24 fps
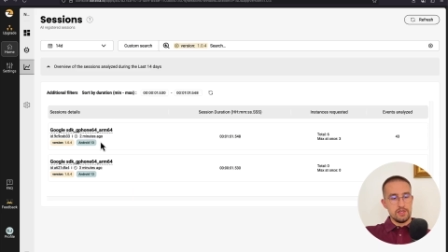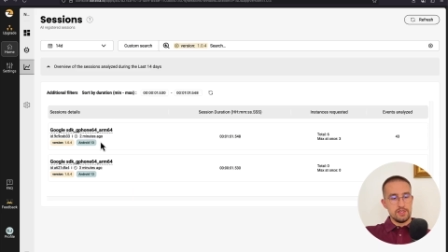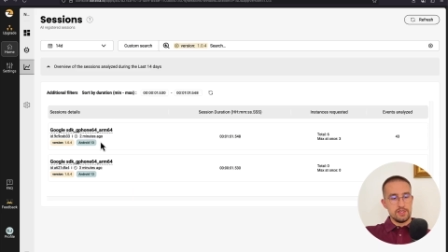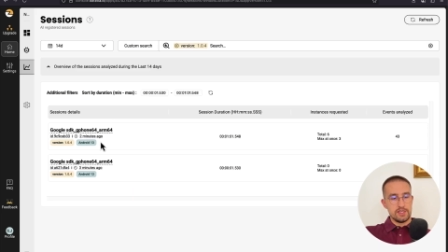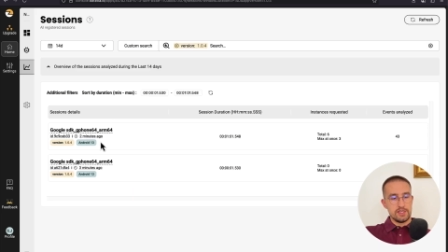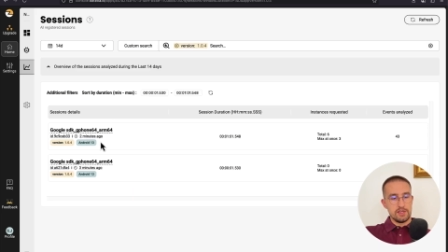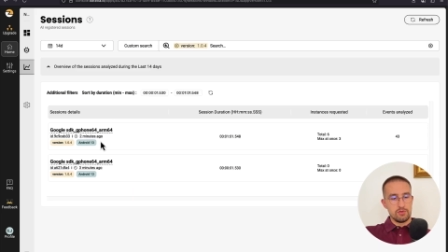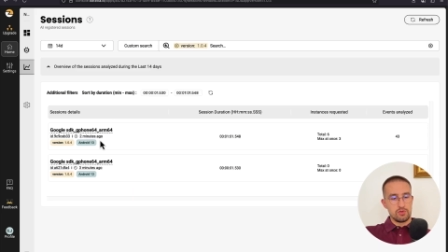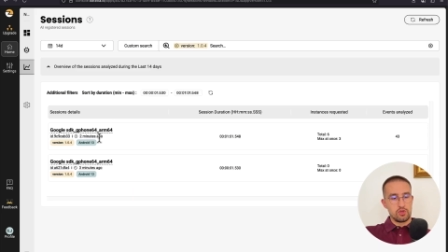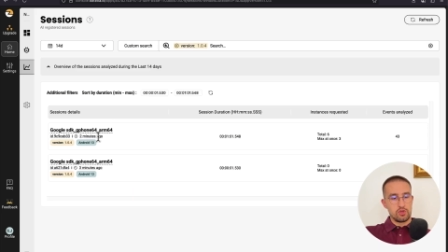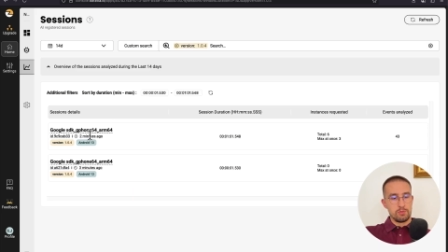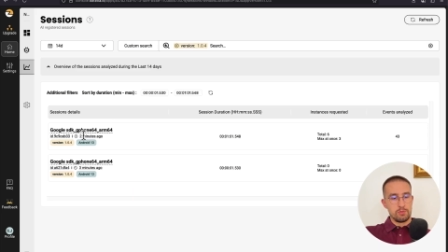
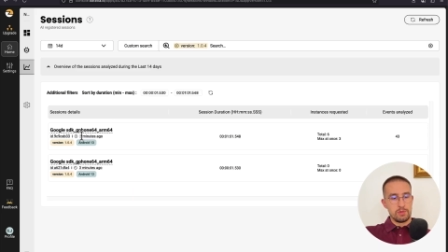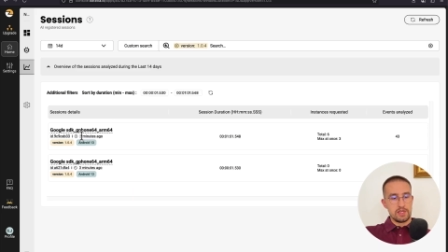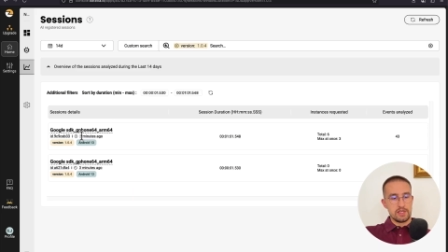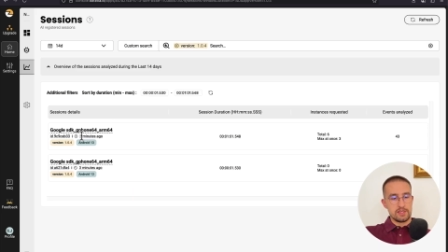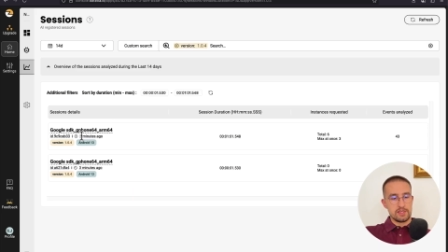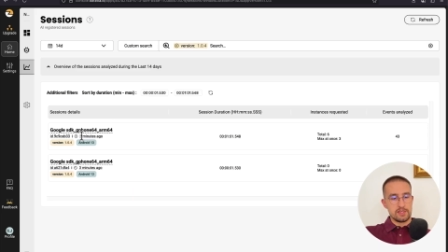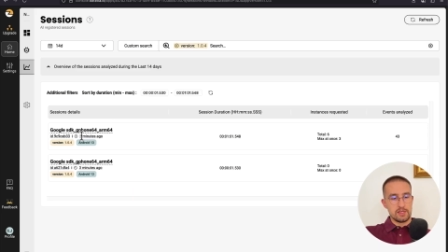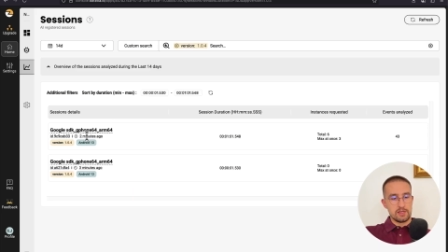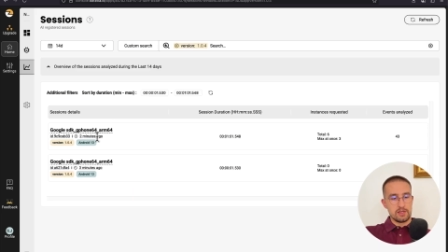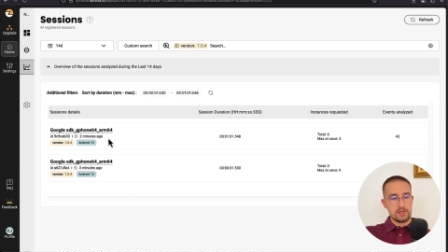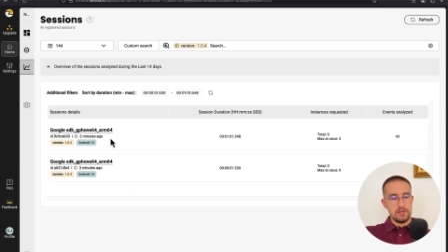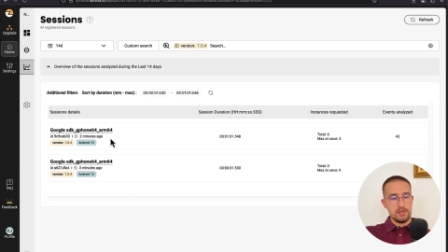So 2
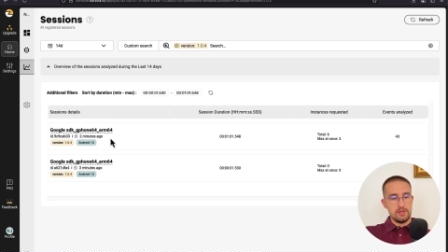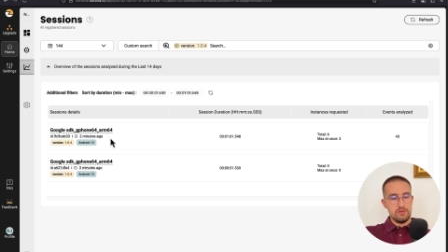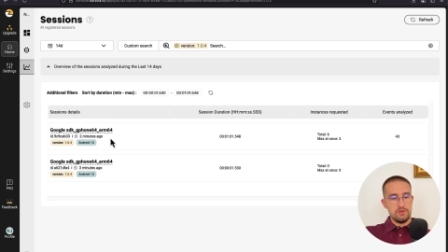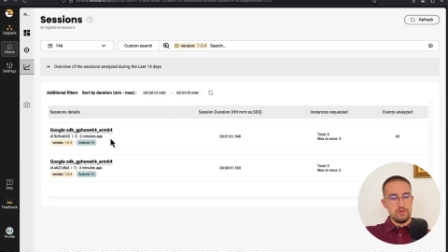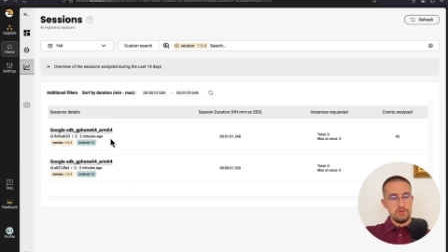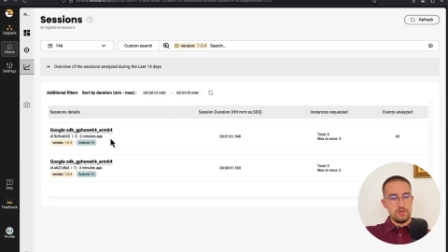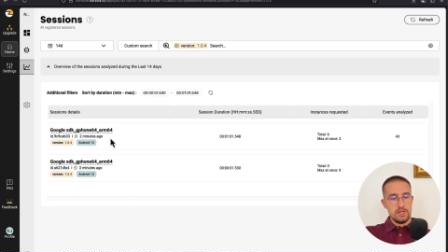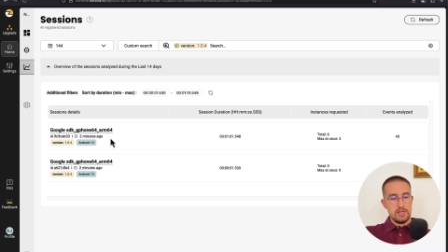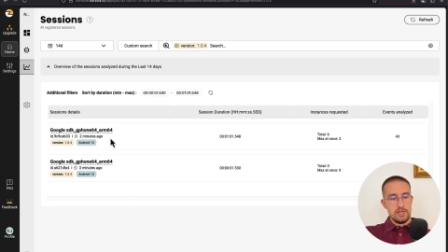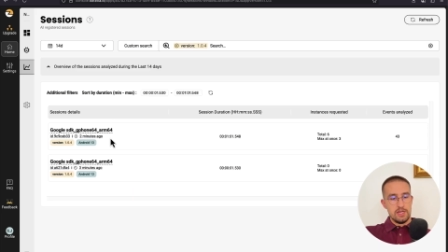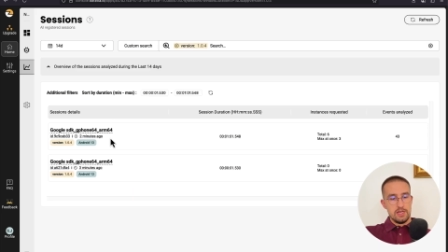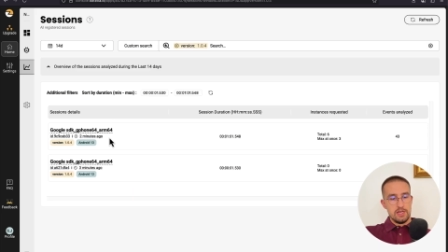minutes ago,
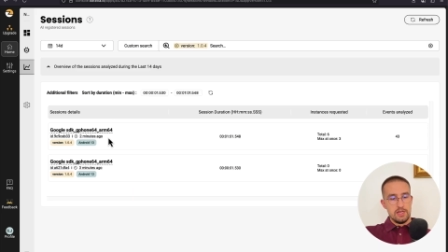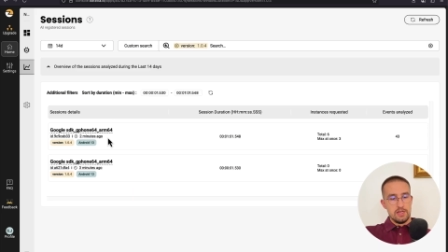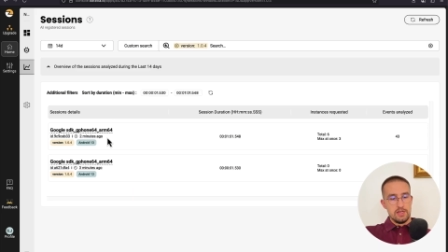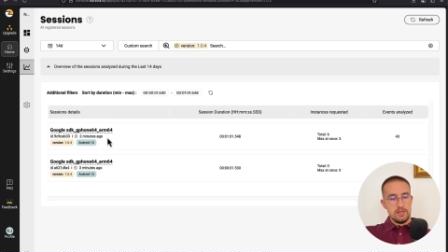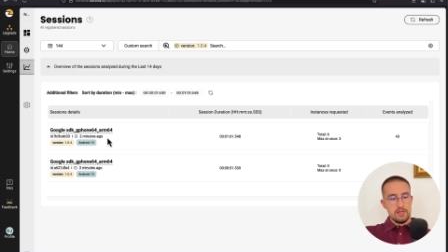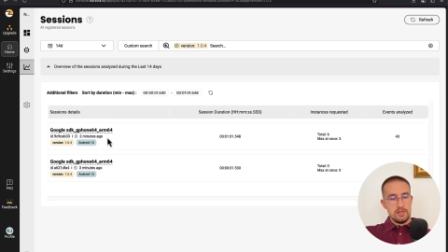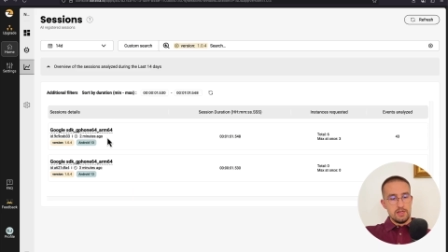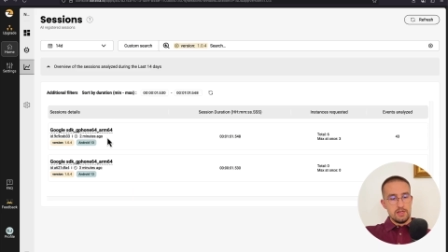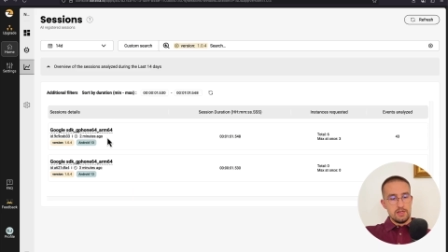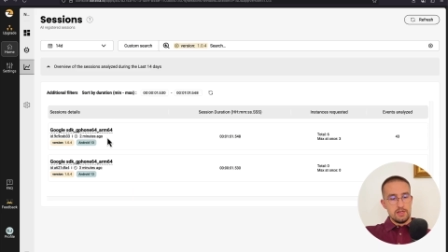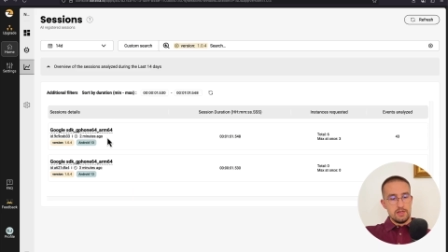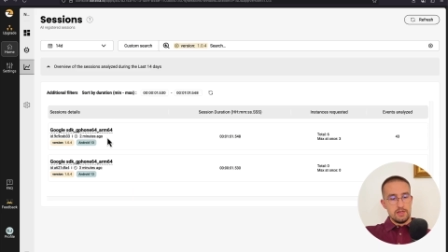
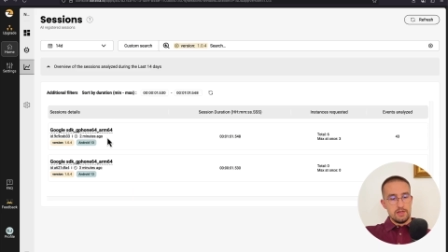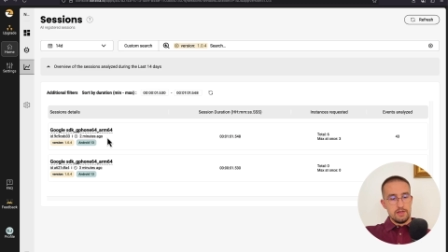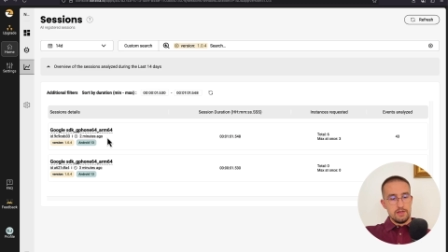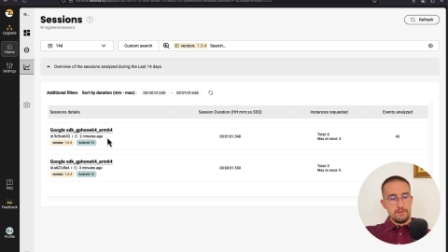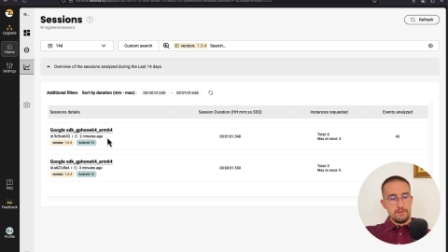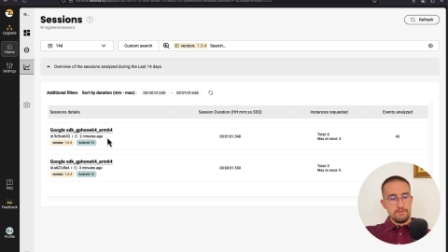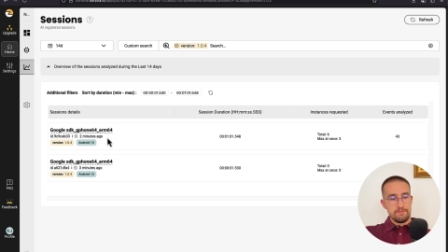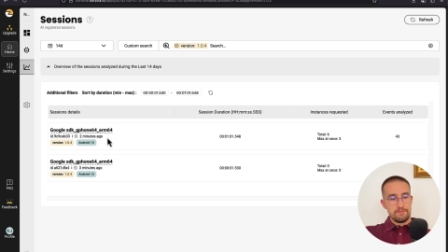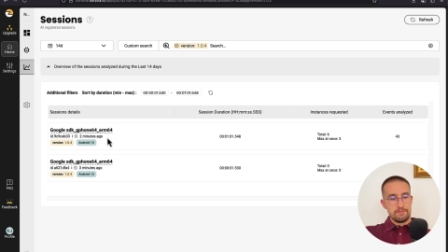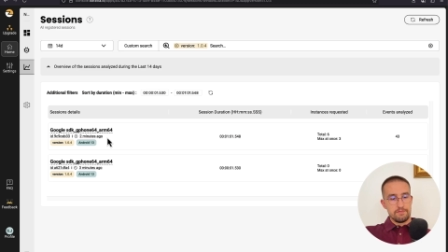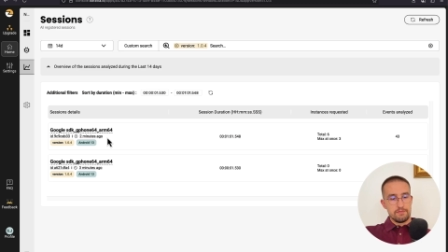the